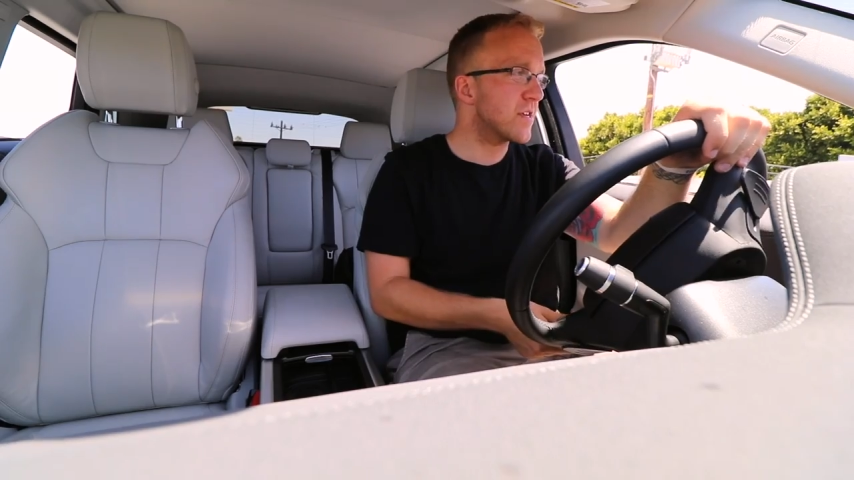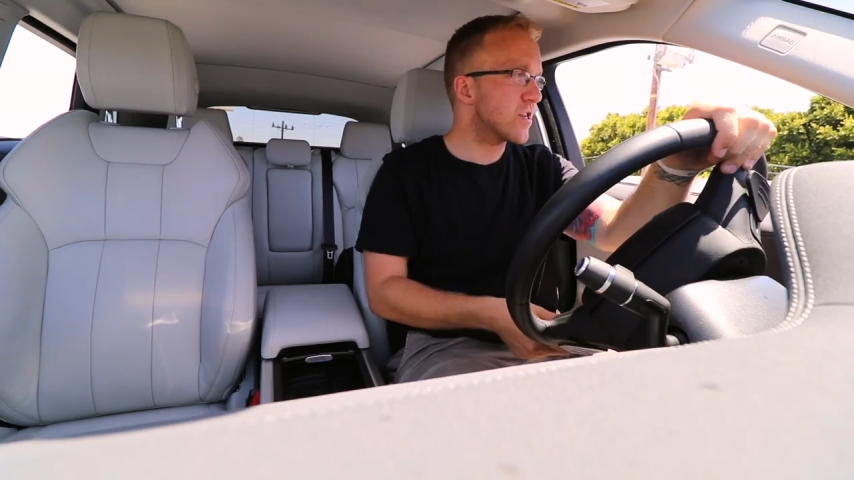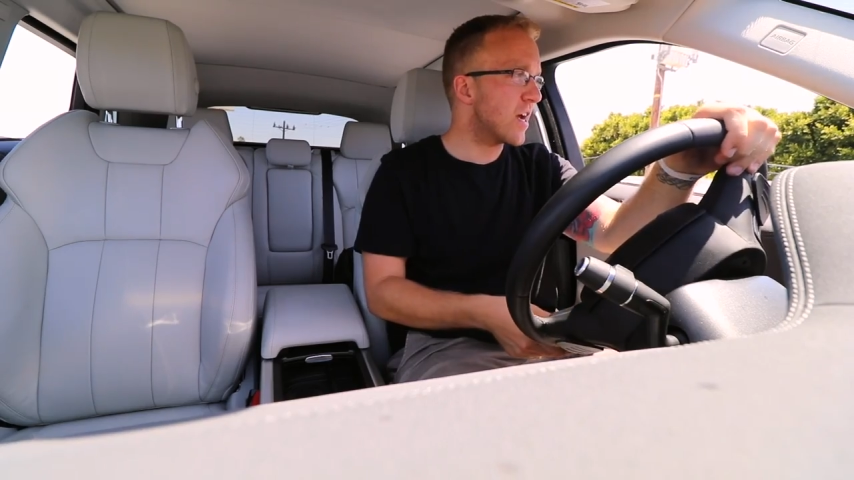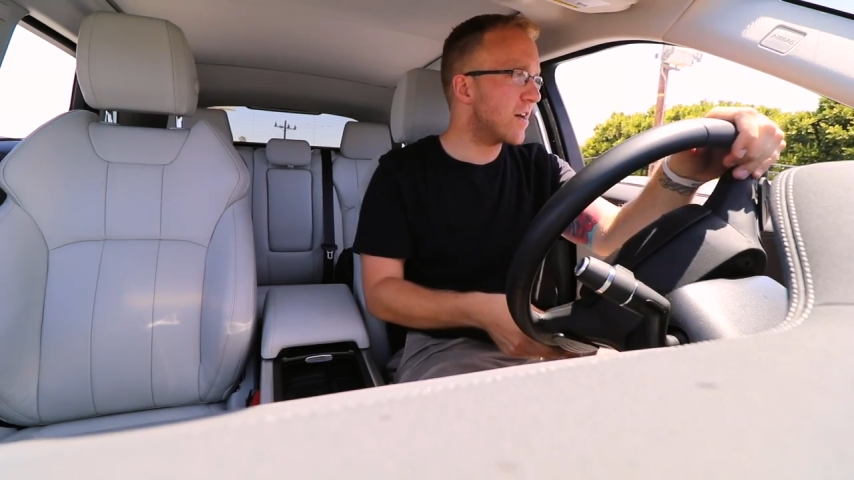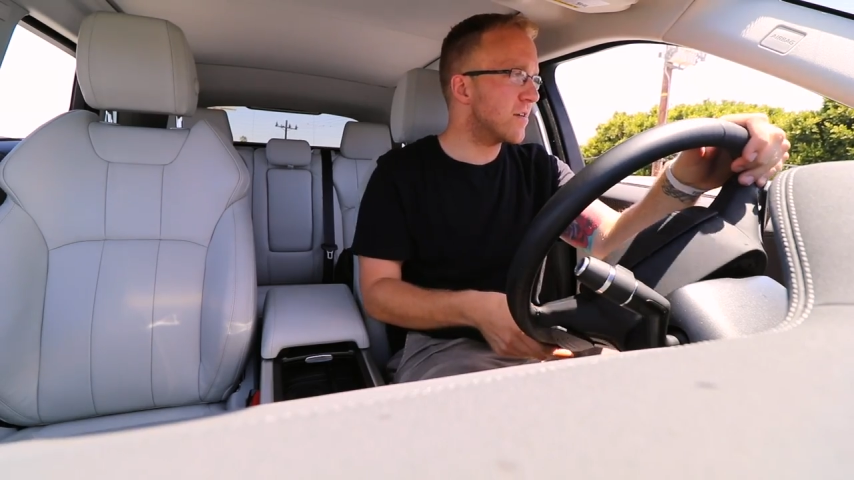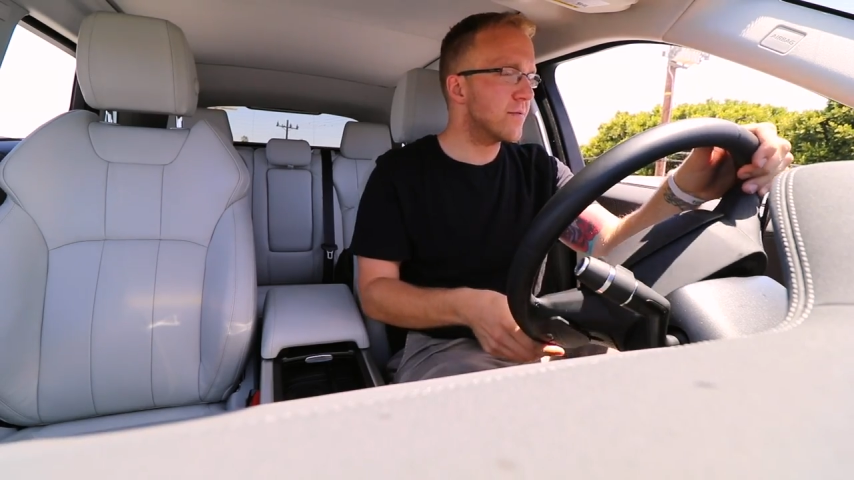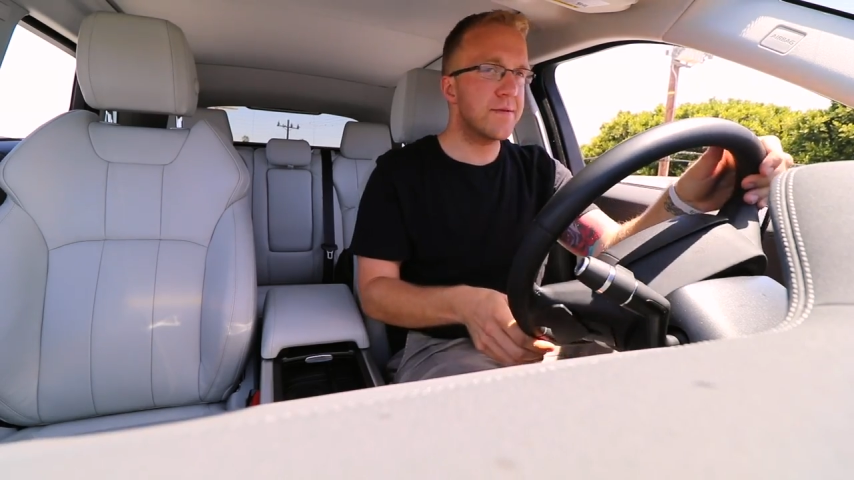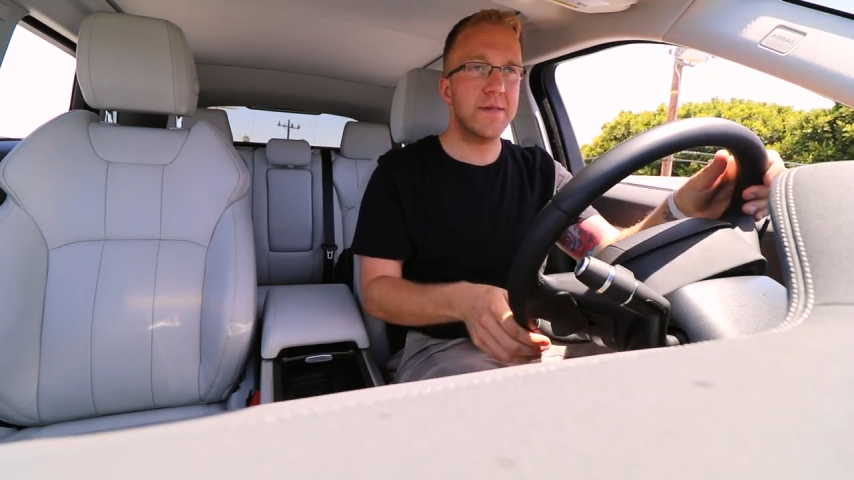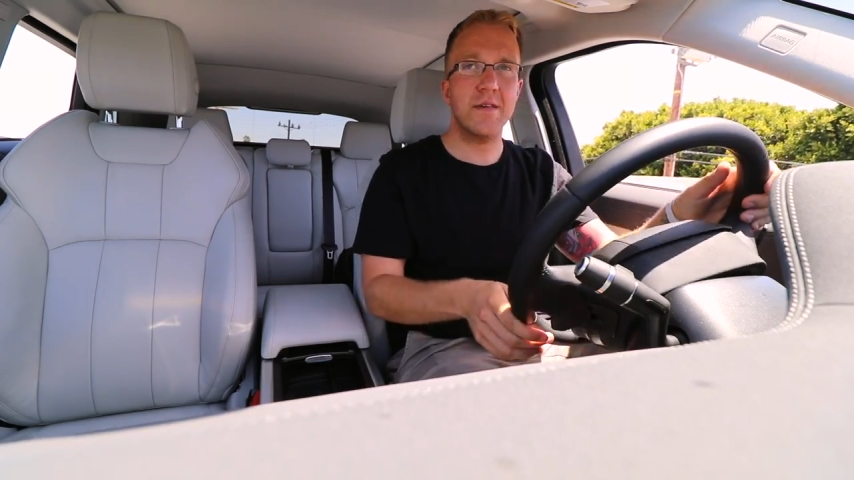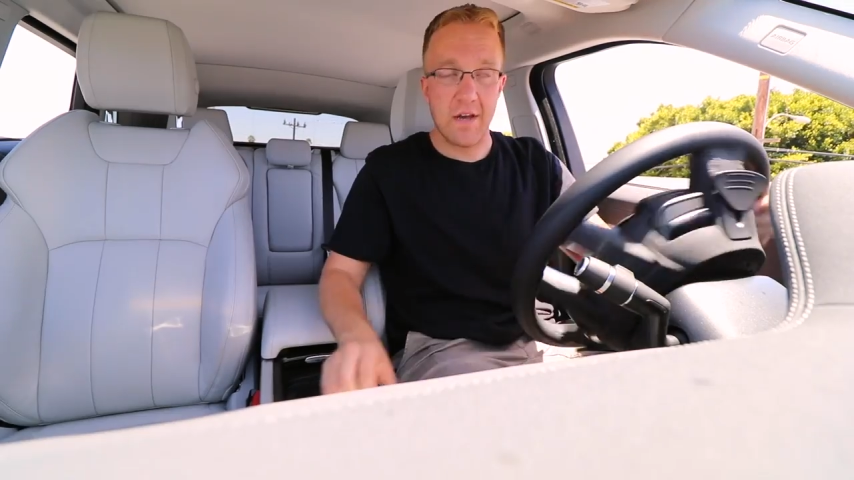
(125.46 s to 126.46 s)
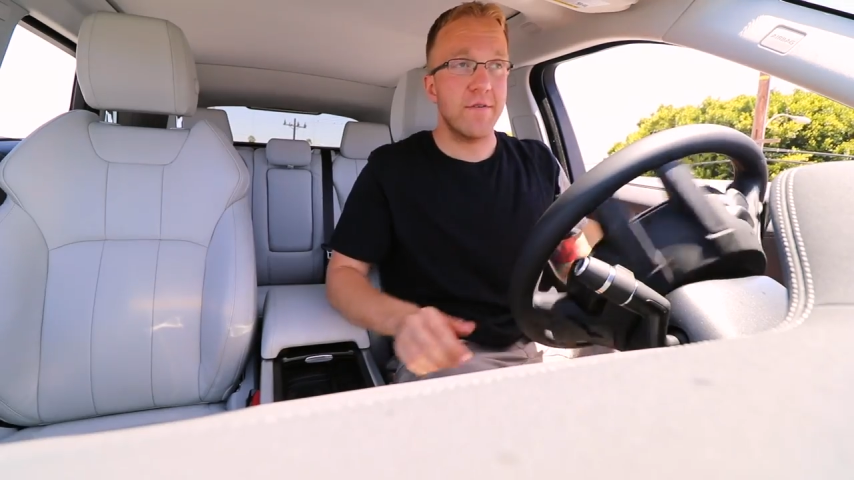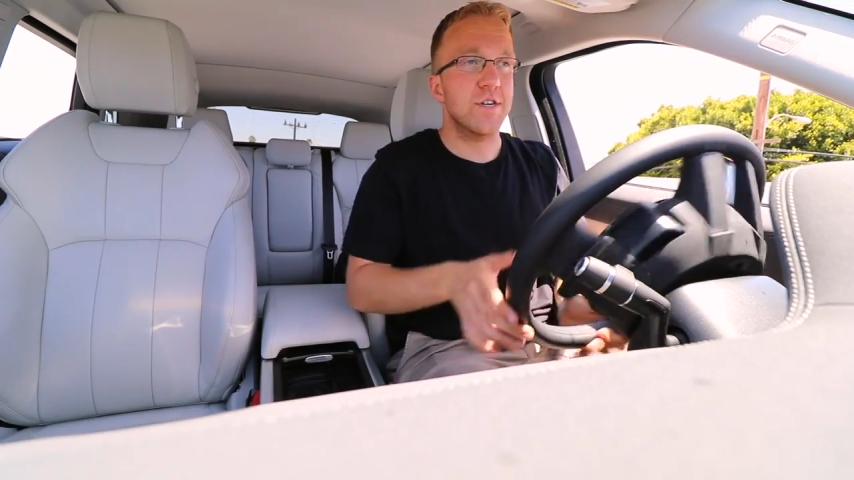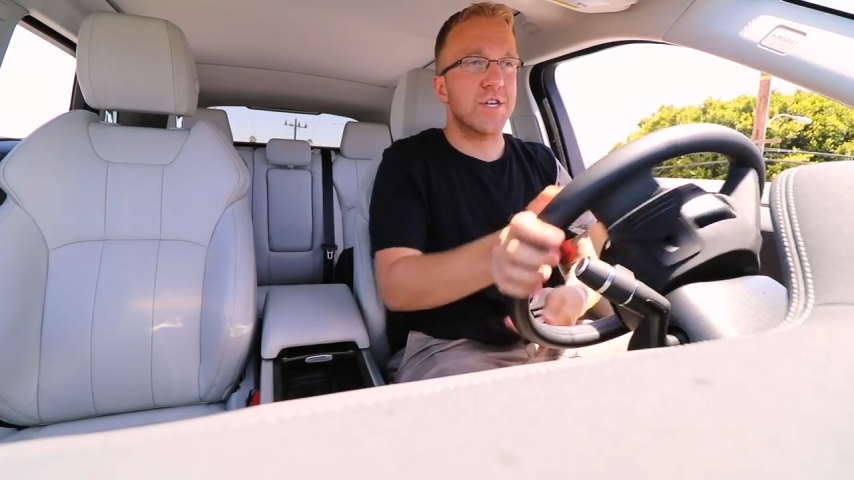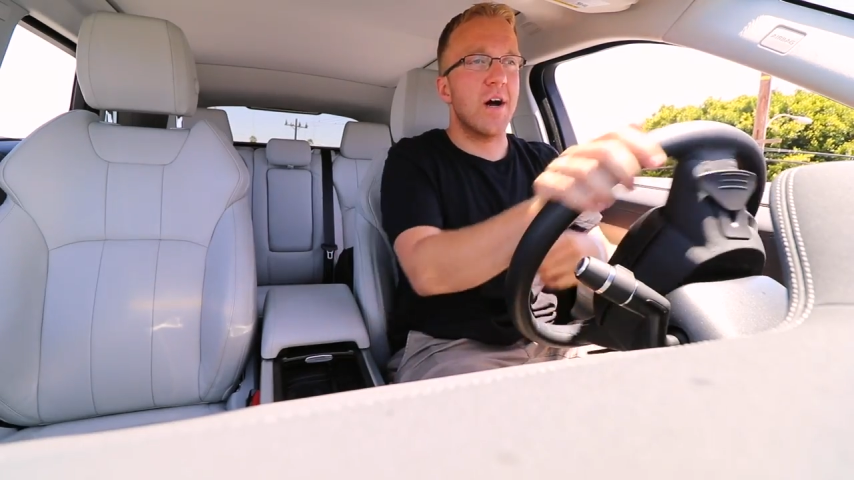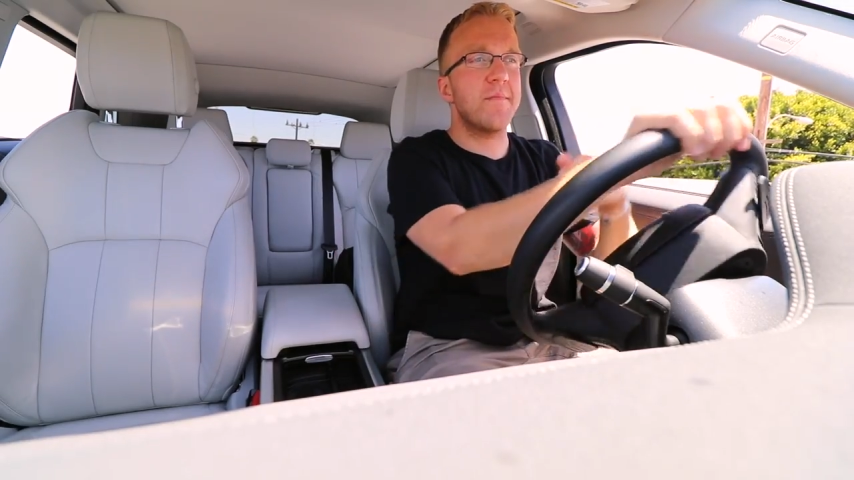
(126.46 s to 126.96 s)
the shadows. I
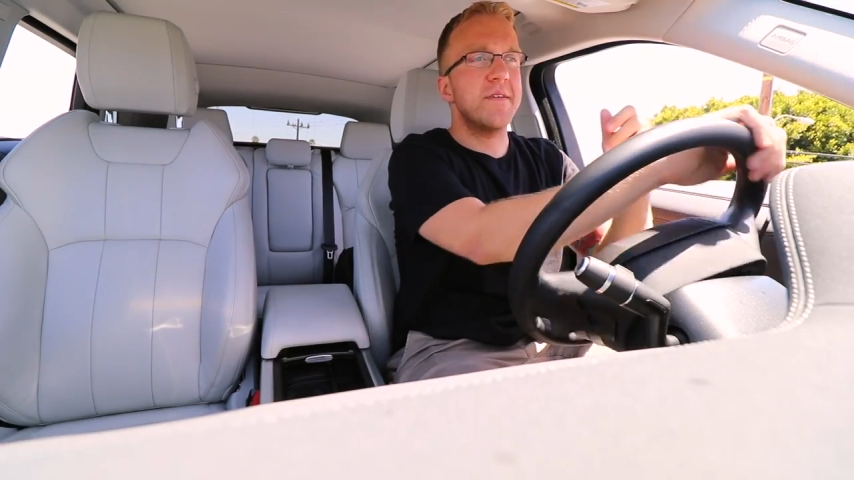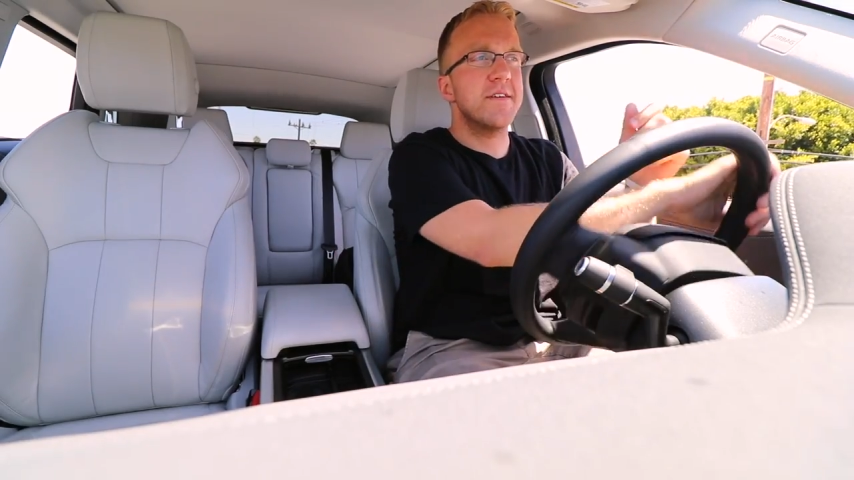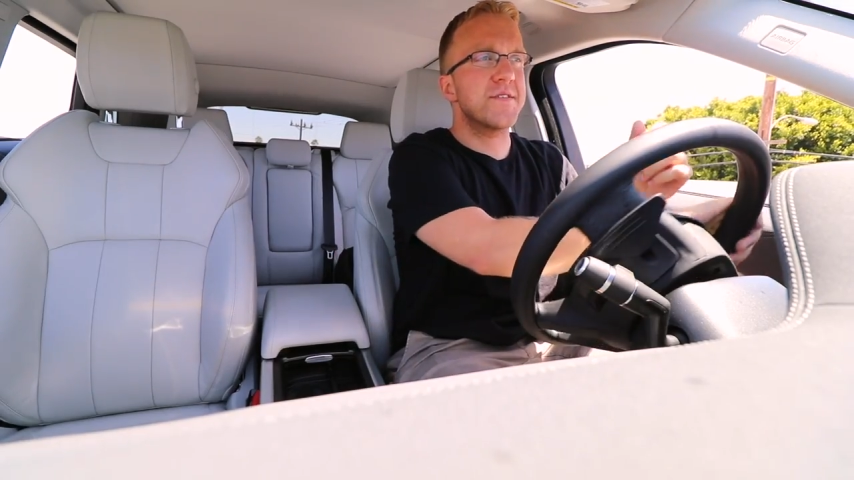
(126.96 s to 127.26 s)
went shopping